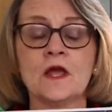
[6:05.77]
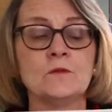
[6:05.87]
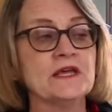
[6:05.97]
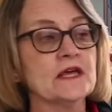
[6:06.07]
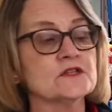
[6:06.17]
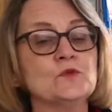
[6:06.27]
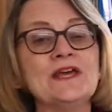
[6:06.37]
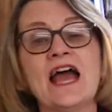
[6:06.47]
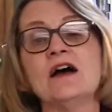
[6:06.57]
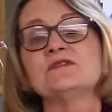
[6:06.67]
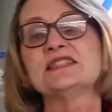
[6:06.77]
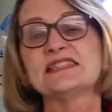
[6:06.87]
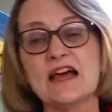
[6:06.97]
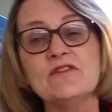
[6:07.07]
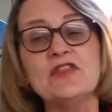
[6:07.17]
Because we have
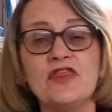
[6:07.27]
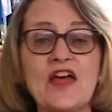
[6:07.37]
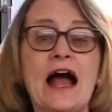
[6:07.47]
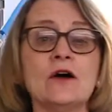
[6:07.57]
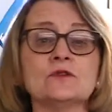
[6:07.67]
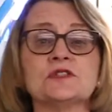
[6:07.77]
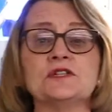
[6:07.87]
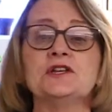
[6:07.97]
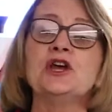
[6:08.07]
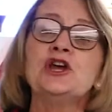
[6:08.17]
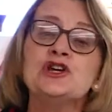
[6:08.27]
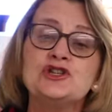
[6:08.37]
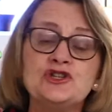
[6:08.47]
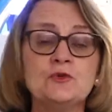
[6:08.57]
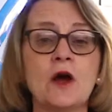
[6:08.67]

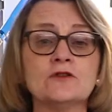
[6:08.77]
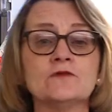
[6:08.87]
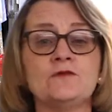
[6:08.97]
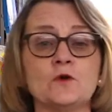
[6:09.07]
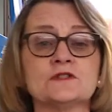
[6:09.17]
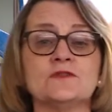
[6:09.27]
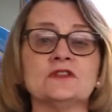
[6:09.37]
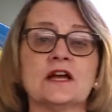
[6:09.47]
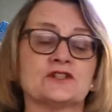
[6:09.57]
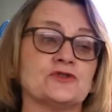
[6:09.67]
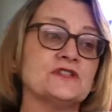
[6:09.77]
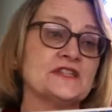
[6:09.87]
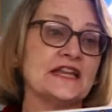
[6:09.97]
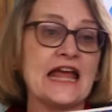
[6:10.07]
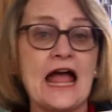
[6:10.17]
7,200 volts of
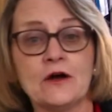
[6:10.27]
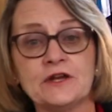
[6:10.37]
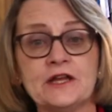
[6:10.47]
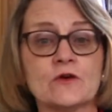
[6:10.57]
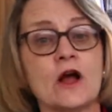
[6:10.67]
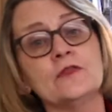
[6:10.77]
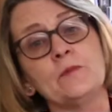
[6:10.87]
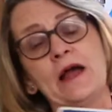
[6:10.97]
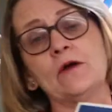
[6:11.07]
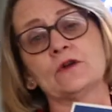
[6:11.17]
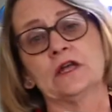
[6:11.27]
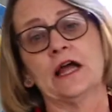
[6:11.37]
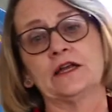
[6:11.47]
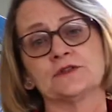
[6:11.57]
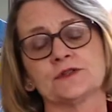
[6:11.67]
electricity out here on the power
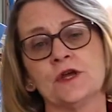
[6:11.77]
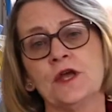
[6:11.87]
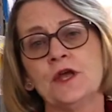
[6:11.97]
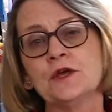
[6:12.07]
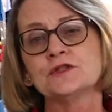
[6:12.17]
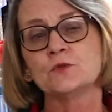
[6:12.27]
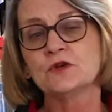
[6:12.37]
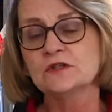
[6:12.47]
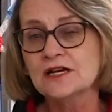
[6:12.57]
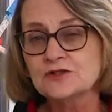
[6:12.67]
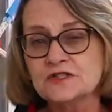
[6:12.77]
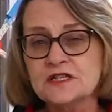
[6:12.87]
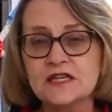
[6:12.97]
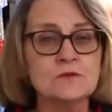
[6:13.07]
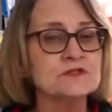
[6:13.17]
lines. So when
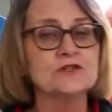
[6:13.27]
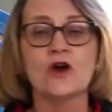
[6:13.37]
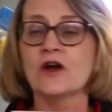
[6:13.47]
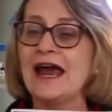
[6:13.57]
electricity comes in our